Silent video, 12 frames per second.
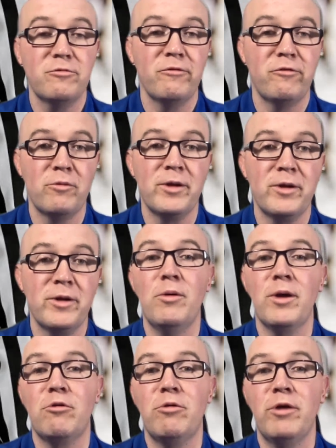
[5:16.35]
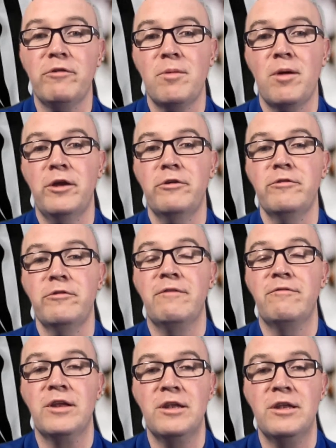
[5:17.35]
Just before we go, a quick reminder
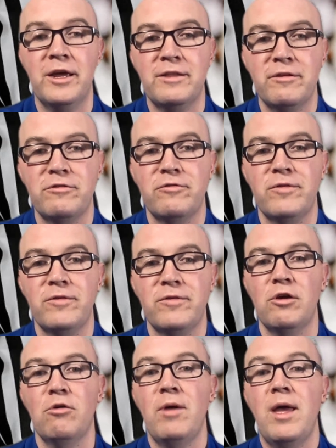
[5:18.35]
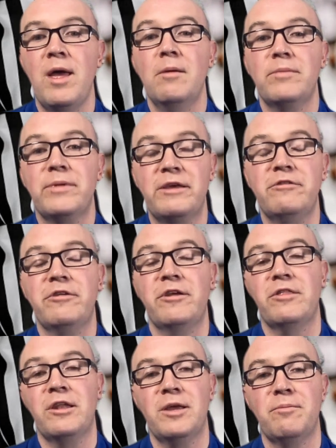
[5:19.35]
that if you like this video, please
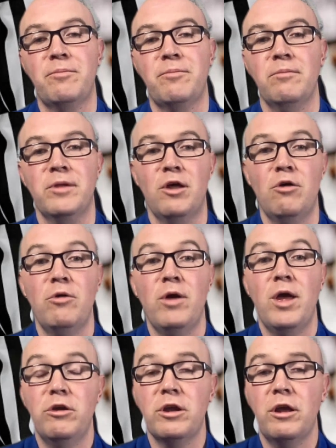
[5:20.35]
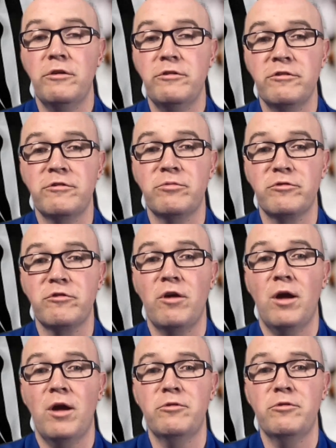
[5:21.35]
hit the like button below. You can also
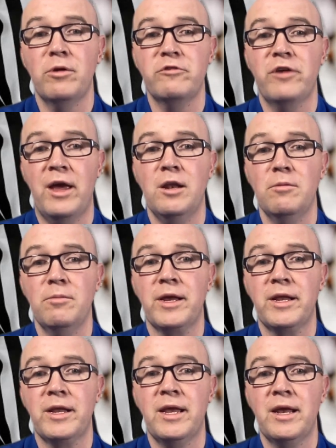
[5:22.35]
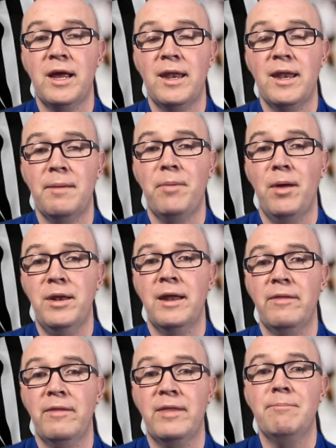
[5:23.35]
subscribe to our channel by clicking on that
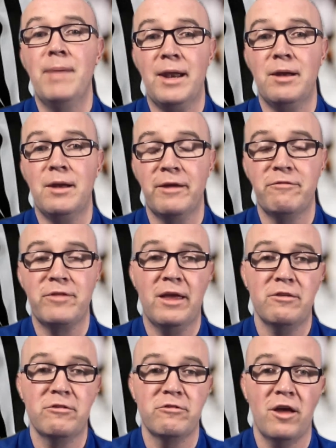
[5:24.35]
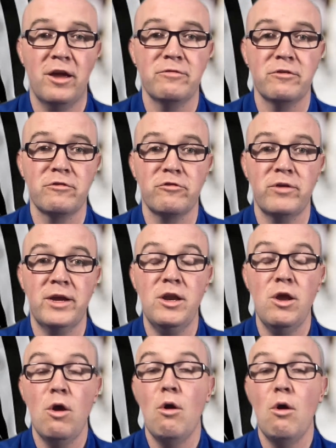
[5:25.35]
button on the bottom left-hand side of the
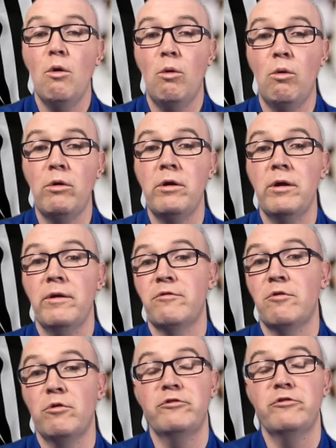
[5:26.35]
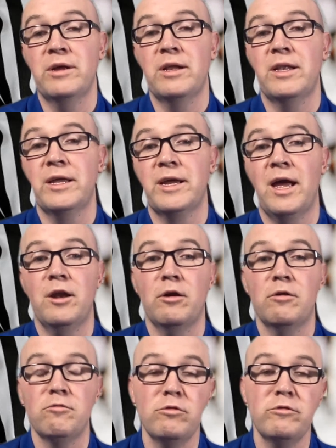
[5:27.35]
screen. Or, of course, you can click
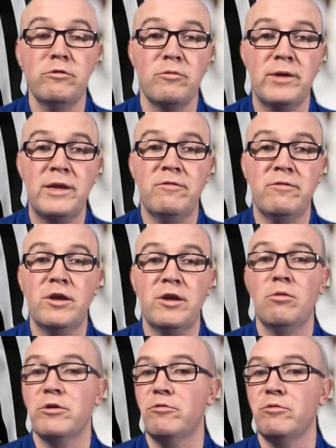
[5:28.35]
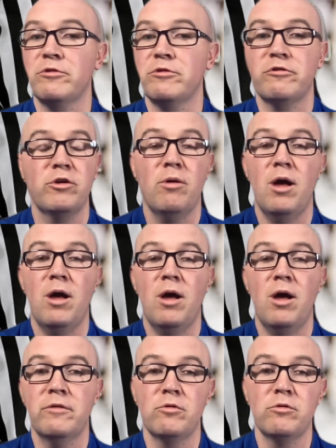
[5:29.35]
on our Rules of the Week video, which will show you
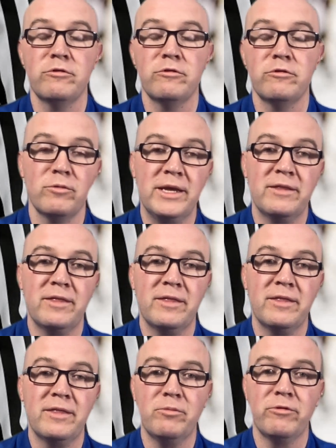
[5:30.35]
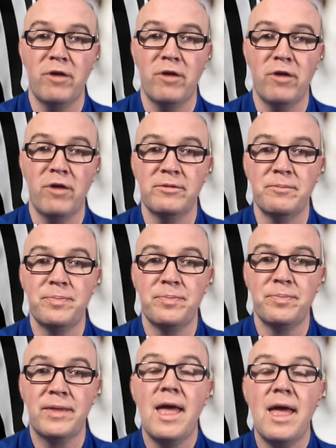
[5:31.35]
all of the rules of the week that we provide.
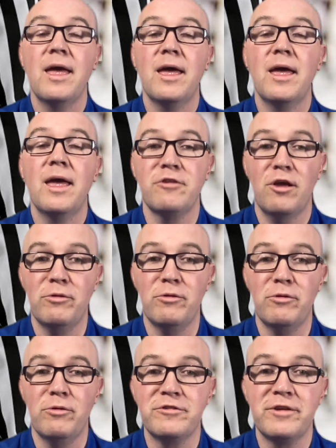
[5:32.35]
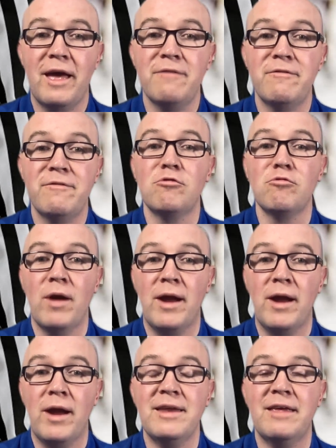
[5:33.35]
As always, have a
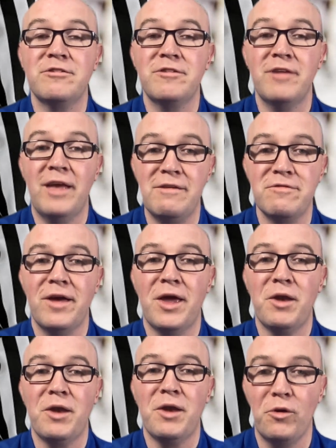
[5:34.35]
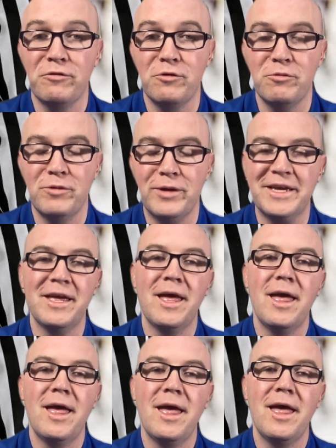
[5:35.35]
great, safe, and wonderful
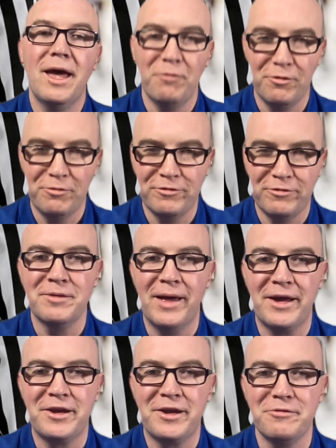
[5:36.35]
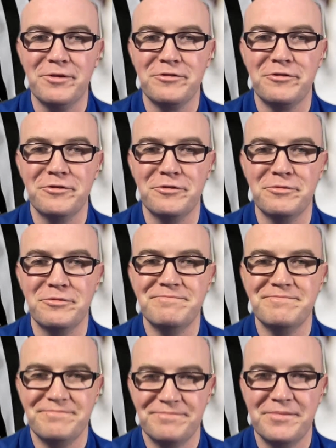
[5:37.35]
week, and we'll see you back here real soon.
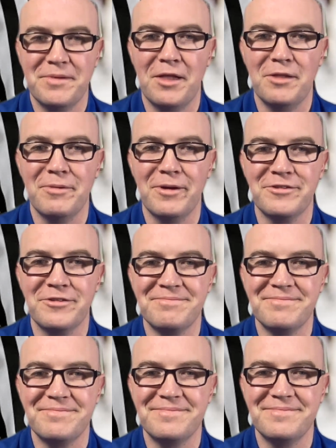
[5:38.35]
All the best.